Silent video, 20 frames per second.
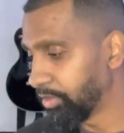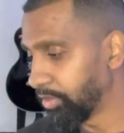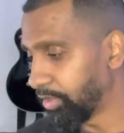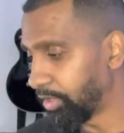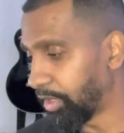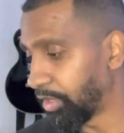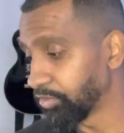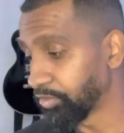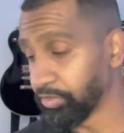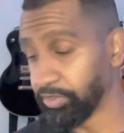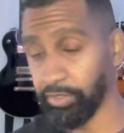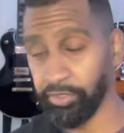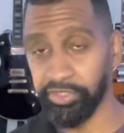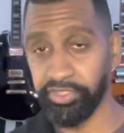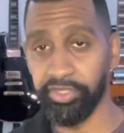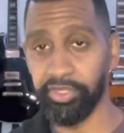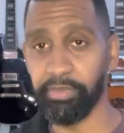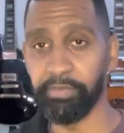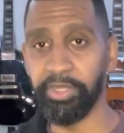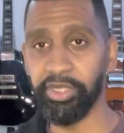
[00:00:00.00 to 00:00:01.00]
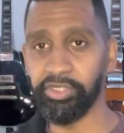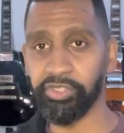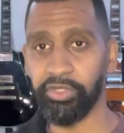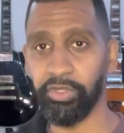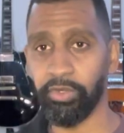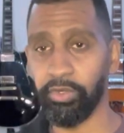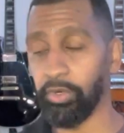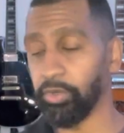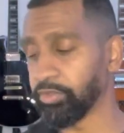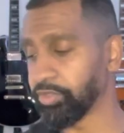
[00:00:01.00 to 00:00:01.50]
also known as the diminished
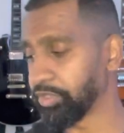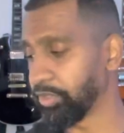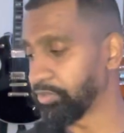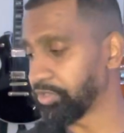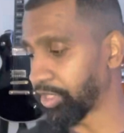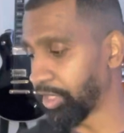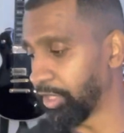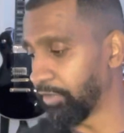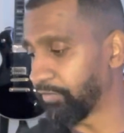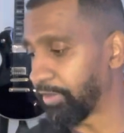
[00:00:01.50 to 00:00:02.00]
whole tone scale,